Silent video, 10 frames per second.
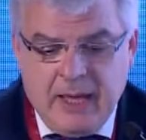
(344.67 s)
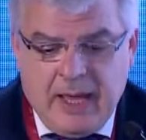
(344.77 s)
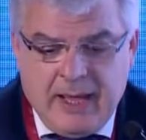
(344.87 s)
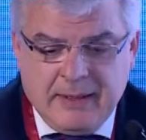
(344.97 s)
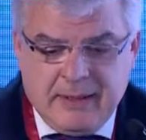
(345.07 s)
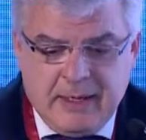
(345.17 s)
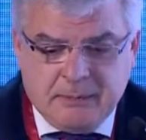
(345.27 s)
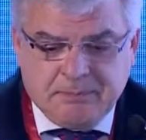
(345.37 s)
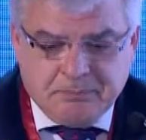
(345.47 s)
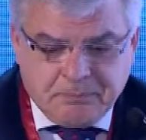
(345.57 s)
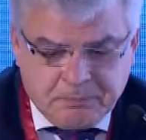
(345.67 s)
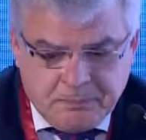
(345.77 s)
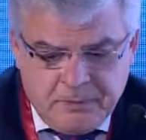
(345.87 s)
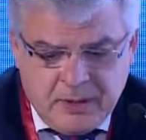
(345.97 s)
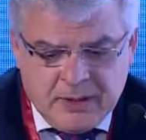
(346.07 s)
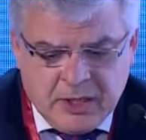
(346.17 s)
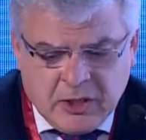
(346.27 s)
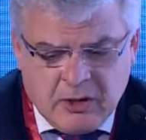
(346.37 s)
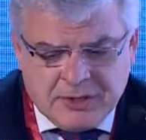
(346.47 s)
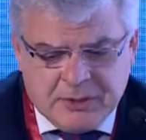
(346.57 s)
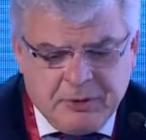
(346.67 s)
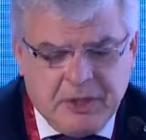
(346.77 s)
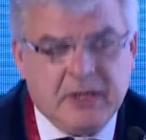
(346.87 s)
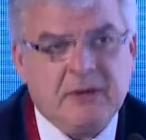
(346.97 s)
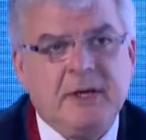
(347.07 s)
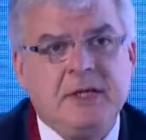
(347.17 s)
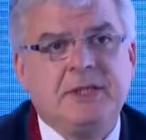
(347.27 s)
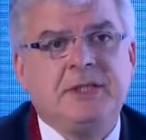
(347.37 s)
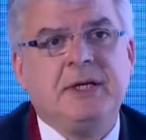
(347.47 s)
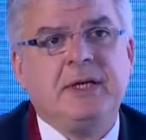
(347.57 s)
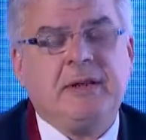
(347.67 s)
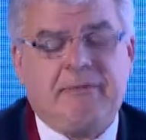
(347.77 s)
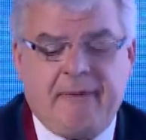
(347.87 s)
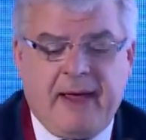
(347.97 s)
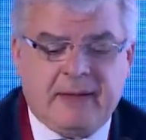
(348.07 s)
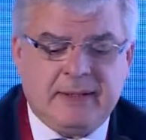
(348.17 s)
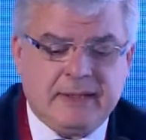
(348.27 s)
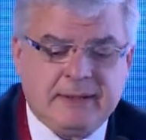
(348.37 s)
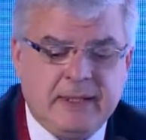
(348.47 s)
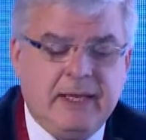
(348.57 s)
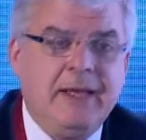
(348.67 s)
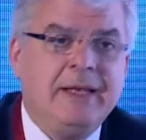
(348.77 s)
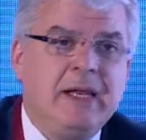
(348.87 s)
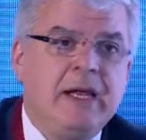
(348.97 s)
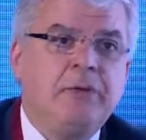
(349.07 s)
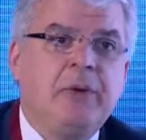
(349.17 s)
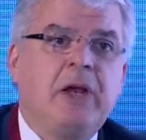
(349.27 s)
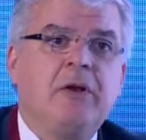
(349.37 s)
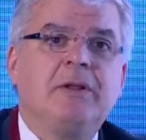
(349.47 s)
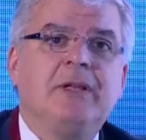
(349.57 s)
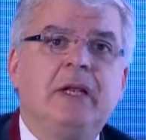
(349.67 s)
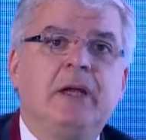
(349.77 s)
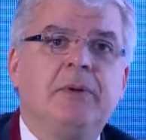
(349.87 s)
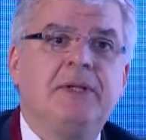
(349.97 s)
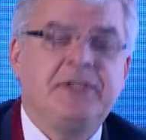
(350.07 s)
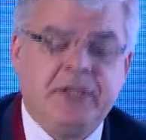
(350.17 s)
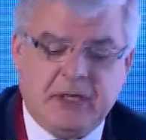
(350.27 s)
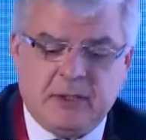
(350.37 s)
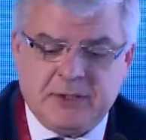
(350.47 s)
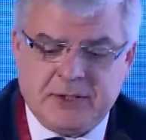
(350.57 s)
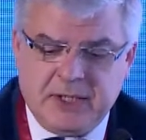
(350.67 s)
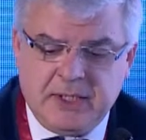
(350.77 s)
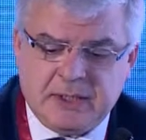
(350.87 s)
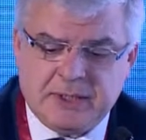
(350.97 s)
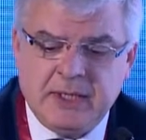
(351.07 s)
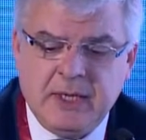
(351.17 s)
and the concept here is the fact that indeed we are not dealing with a single disease.